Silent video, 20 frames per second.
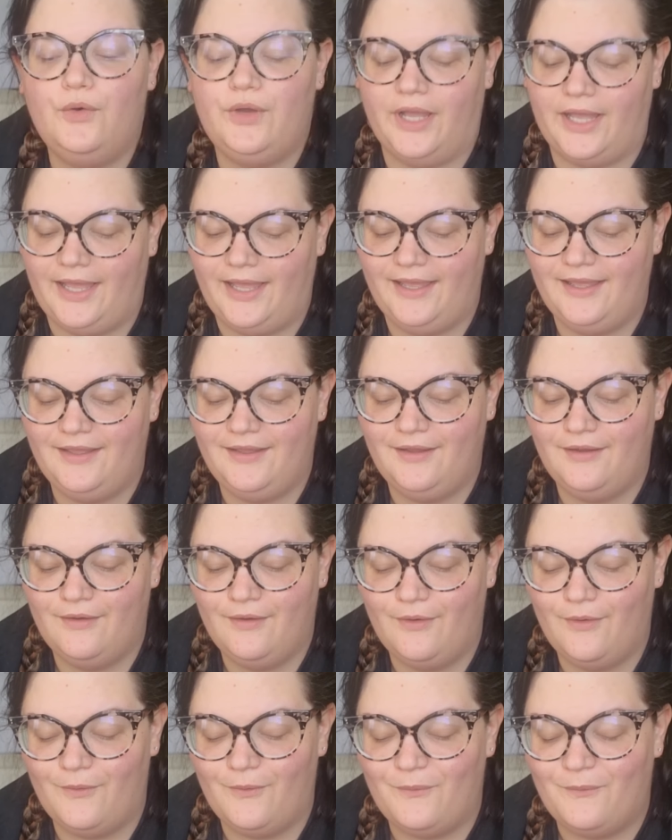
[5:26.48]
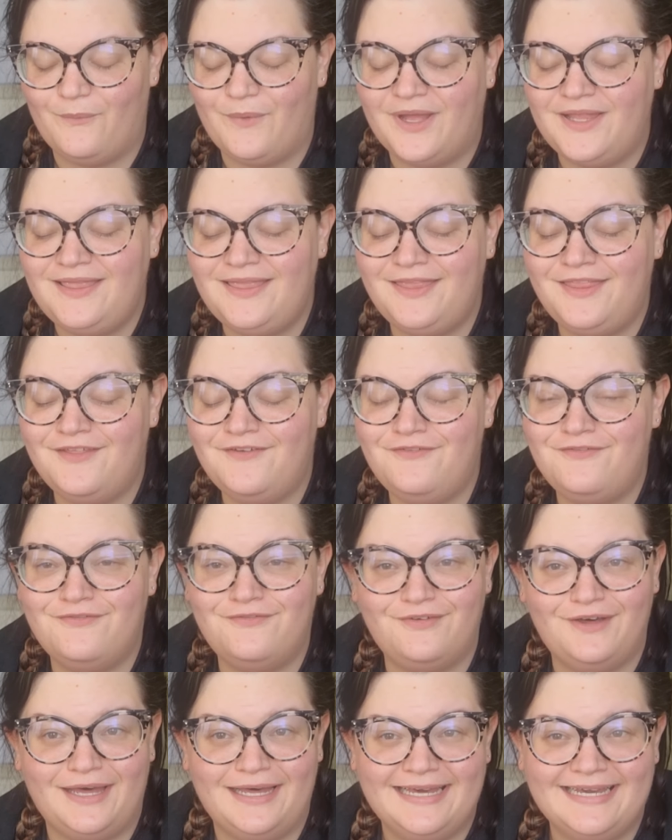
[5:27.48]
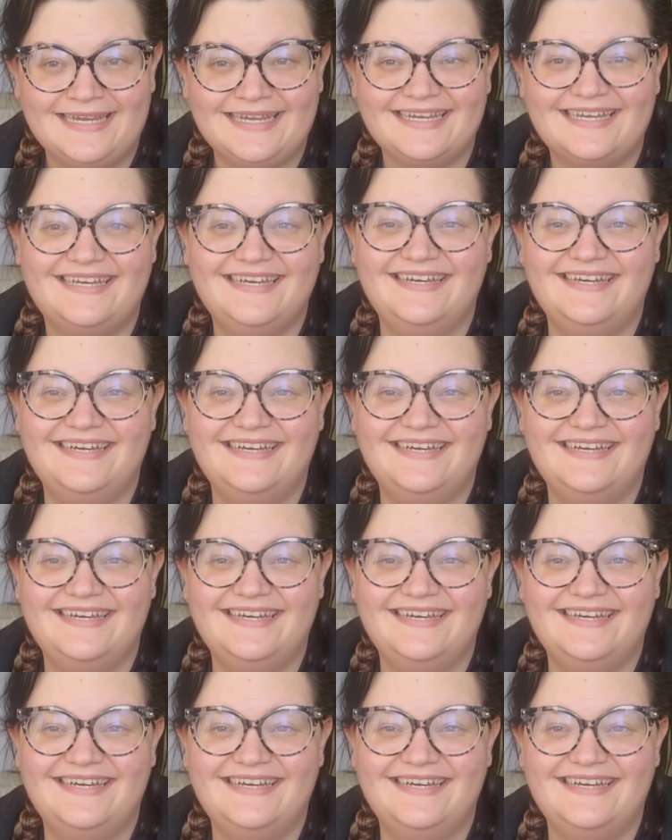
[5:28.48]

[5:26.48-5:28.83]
Okay. What the fuck?